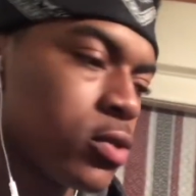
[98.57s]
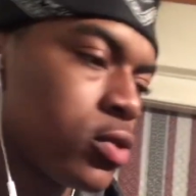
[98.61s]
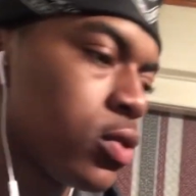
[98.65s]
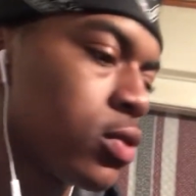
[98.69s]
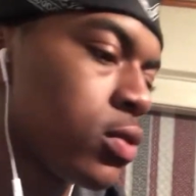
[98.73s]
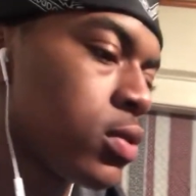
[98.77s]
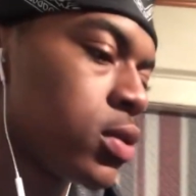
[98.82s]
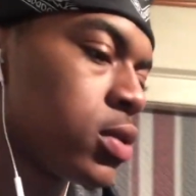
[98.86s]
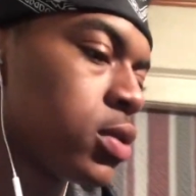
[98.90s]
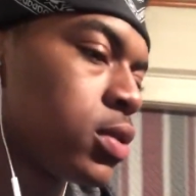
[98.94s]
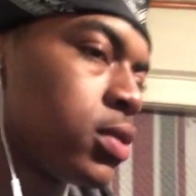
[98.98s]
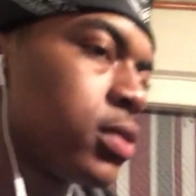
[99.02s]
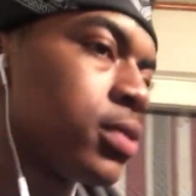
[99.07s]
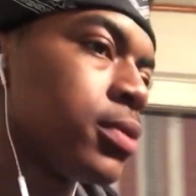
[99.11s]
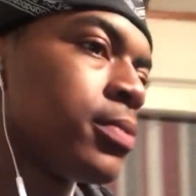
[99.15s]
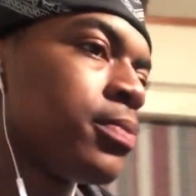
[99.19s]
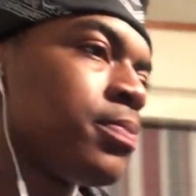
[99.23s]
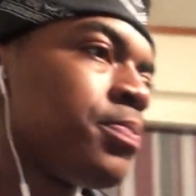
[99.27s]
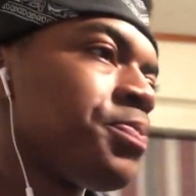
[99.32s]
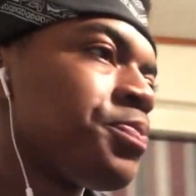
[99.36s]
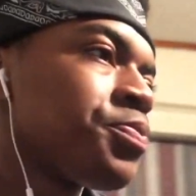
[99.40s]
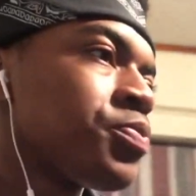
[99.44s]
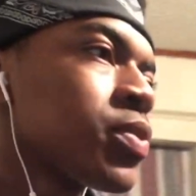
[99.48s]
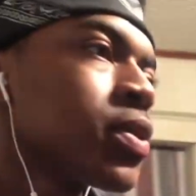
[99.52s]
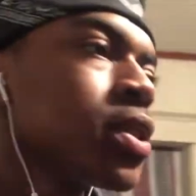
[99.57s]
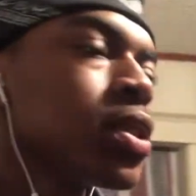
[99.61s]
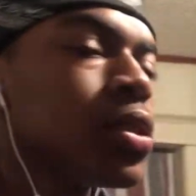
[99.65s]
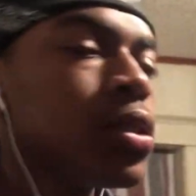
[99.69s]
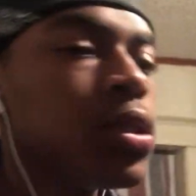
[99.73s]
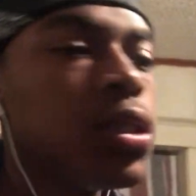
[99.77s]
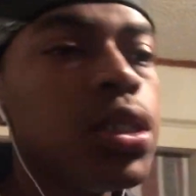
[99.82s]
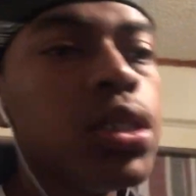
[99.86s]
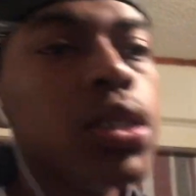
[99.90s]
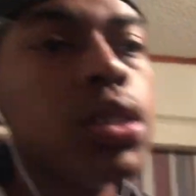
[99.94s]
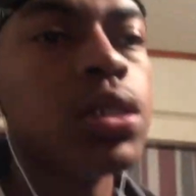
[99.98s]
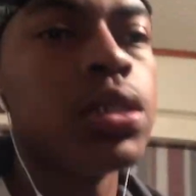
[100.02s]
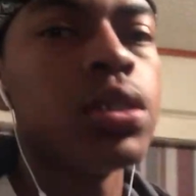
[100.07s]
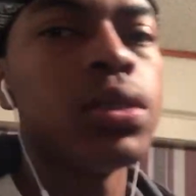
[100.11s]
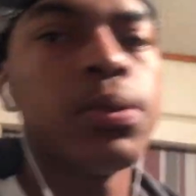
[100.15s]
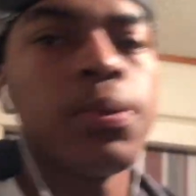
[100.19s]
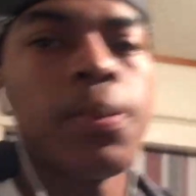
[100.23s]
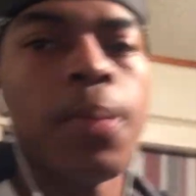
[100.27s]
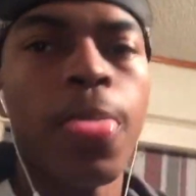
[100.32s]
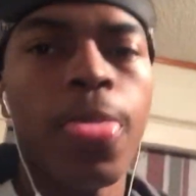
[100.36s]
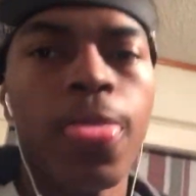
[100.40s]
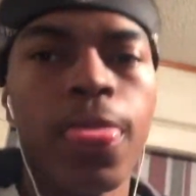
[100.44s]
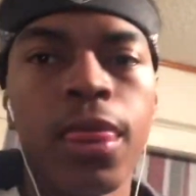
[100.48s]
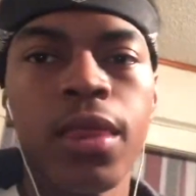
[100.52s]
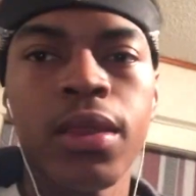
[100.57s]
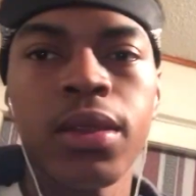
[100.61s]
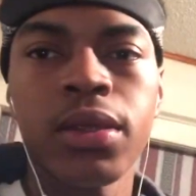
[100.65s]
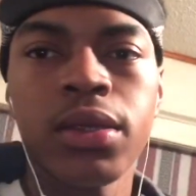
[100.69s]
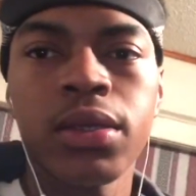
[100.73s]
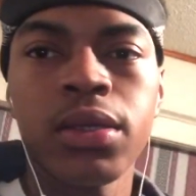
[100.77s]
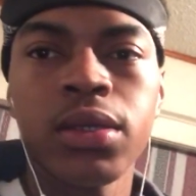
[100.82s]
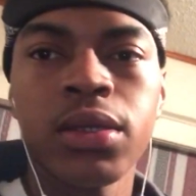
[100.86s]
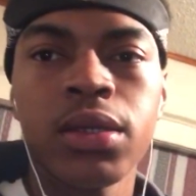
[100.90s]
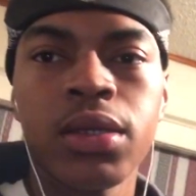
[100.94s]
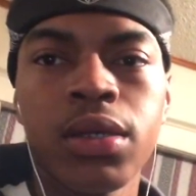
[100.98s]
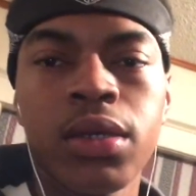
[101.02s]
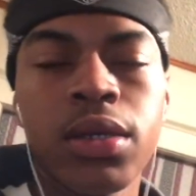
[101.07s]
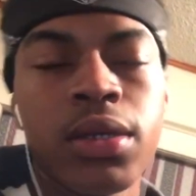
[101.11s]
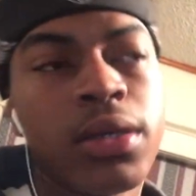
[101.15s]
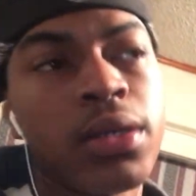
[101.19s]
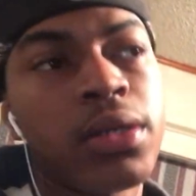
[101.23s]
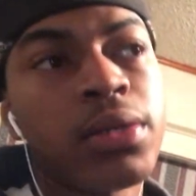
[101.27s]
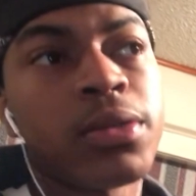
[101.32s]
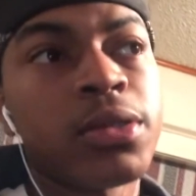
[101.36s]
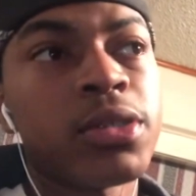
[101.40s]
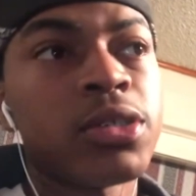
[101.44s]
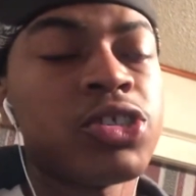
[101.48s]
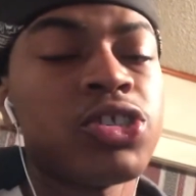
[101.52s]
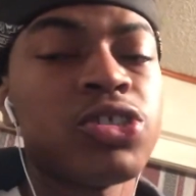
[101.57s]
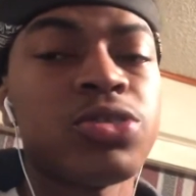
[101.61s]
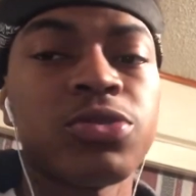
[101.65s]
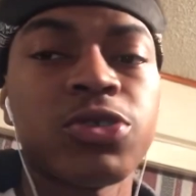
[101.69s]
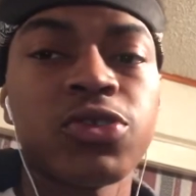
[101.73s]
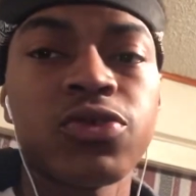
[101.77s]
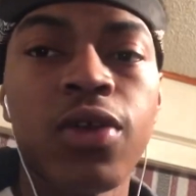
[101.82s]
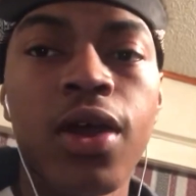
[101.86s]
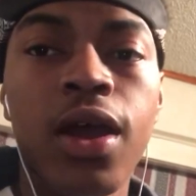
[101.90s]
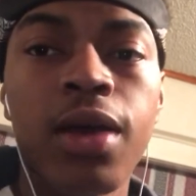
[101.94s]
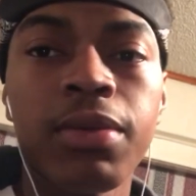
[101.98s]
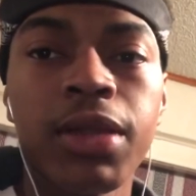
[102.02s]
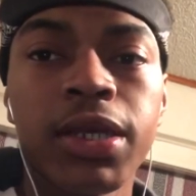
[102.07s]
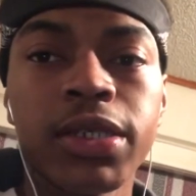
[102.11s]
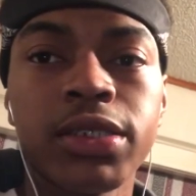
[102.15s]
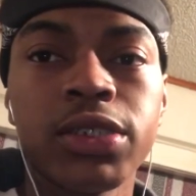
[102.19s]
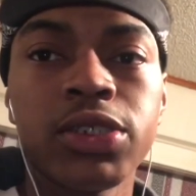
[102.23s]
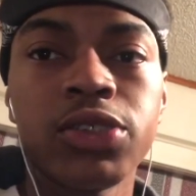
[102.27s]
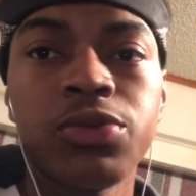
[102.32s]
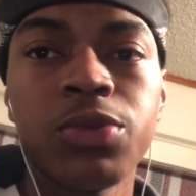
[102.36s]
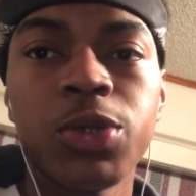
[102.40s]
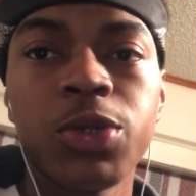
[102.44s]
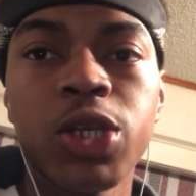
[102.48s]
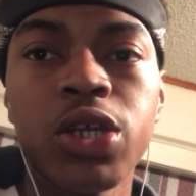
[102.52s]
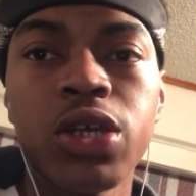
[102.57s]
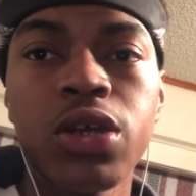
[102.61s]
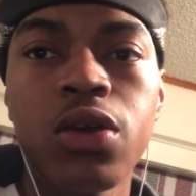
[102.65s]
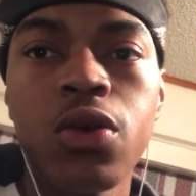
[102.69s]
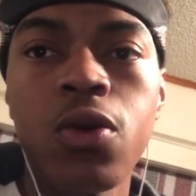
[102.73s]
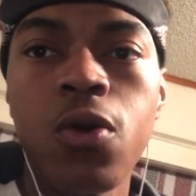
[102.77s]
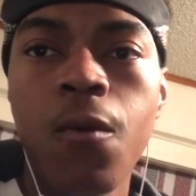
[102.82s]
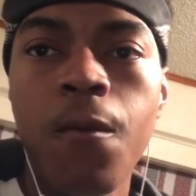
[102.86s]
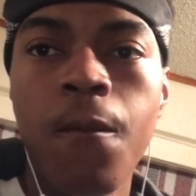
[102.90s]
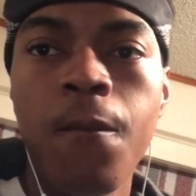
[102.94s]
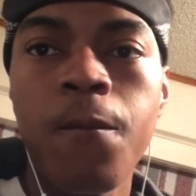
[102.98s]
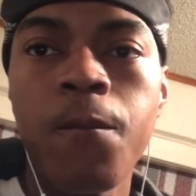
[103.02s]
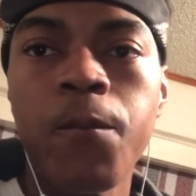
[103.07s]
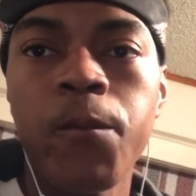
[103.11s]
So um, yeah. Subscribe, like this video.